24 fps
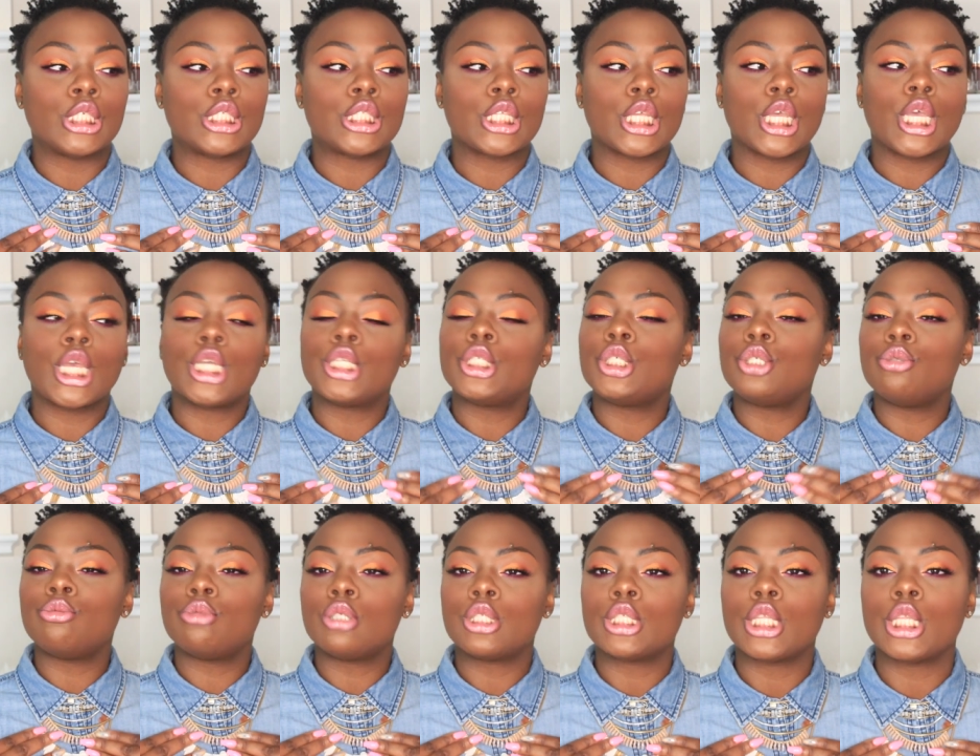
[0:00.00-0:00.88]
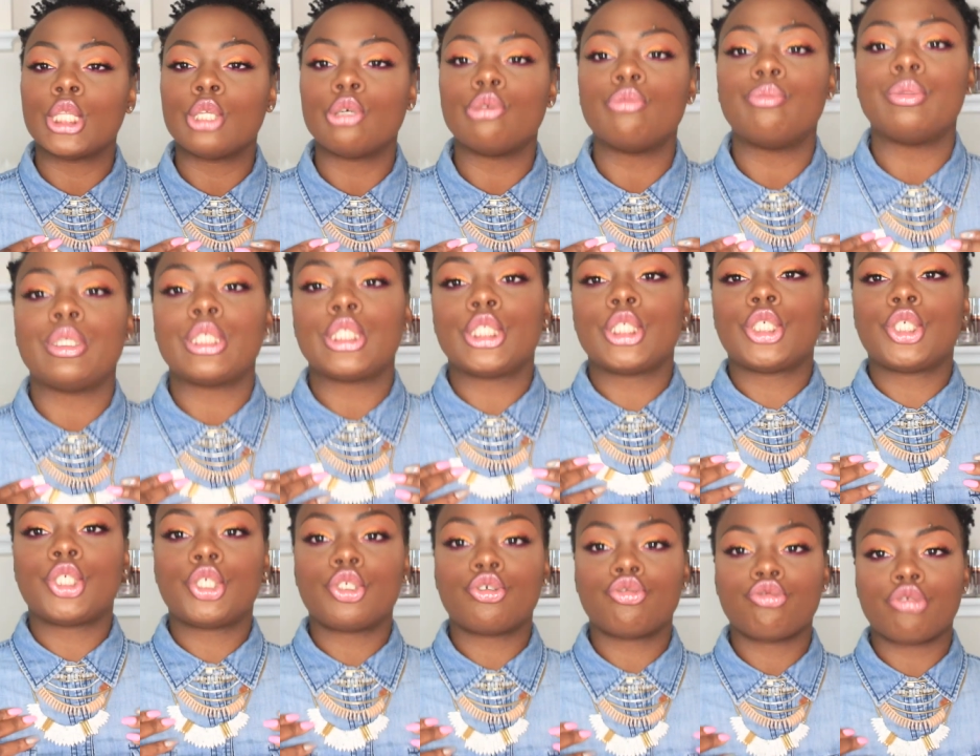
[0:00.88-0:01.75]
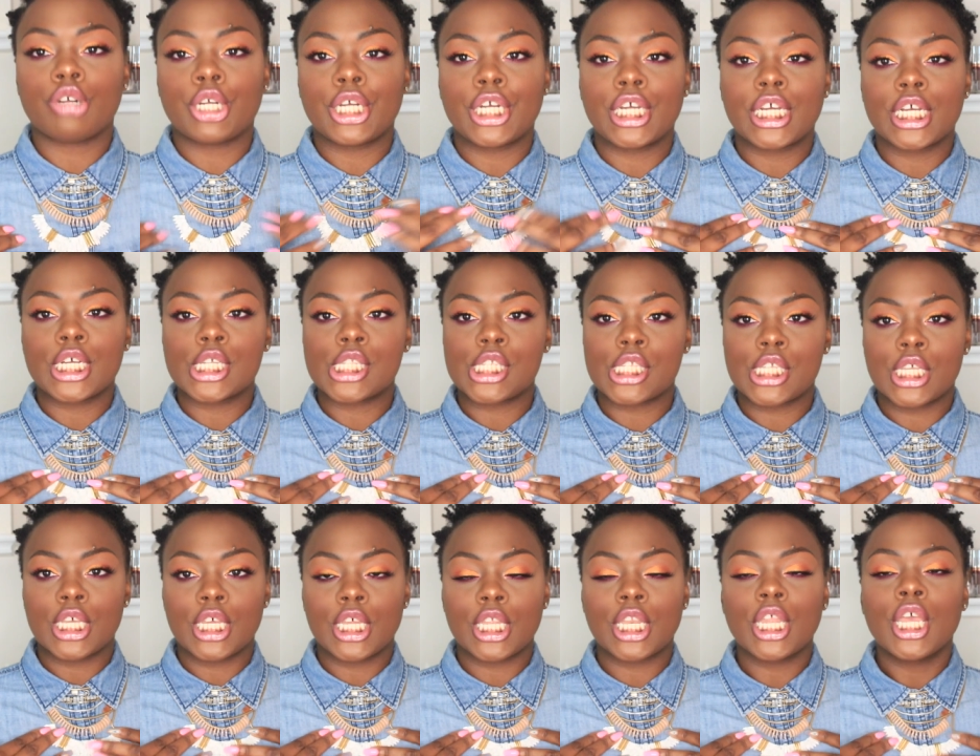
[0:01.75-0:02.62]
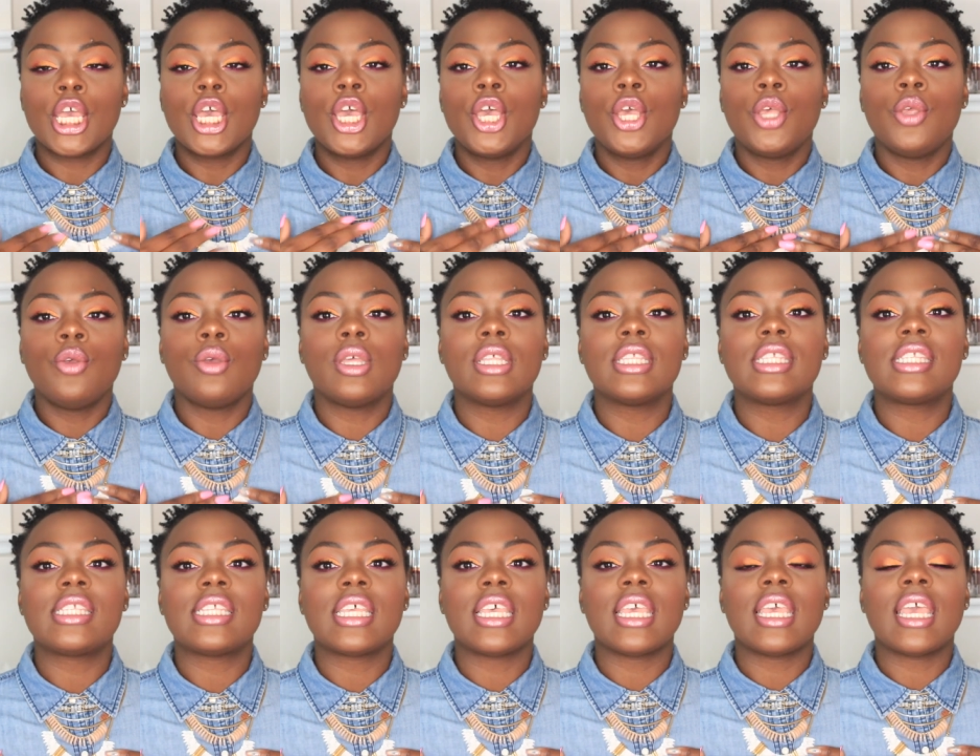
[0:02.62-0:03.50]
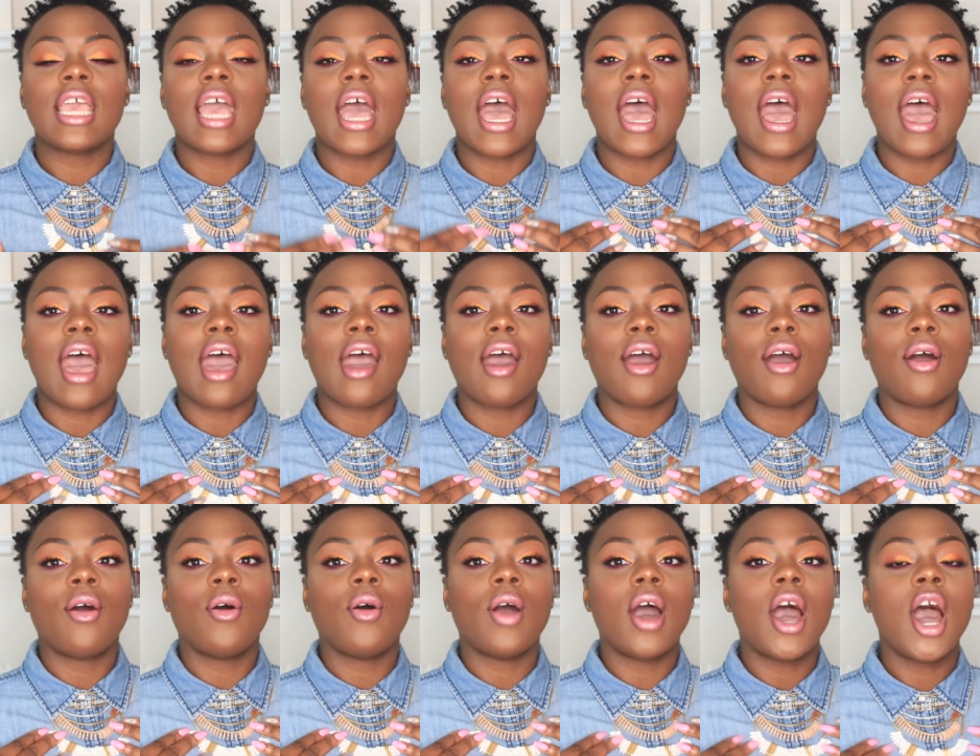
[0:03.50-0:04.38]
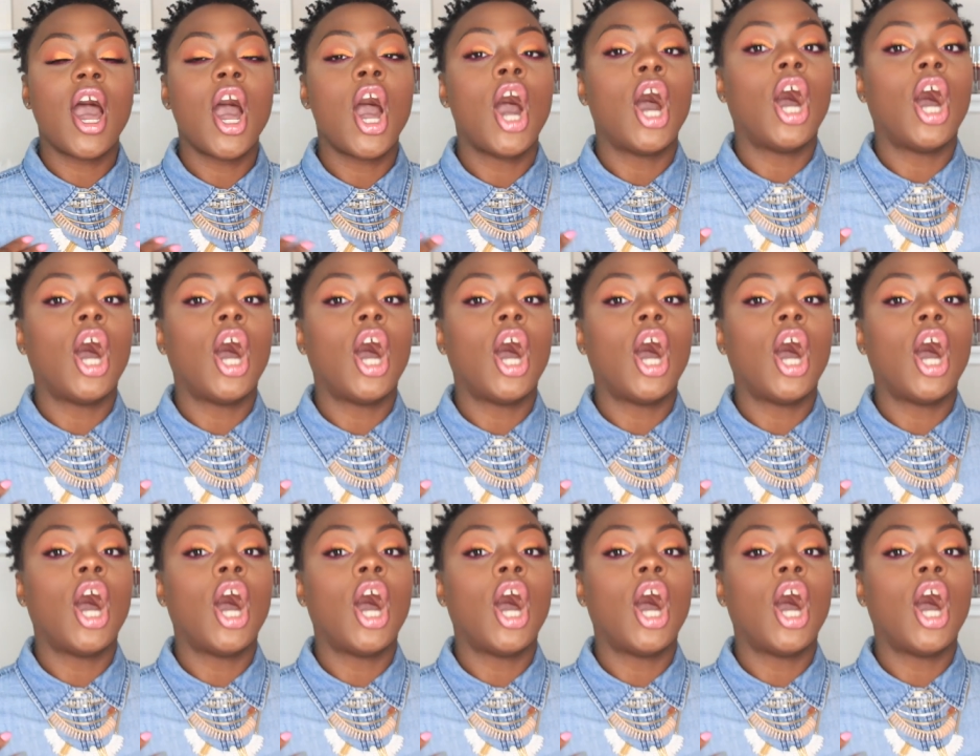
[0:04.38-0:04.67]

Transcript: just in case you was a little bit distracted. You can see how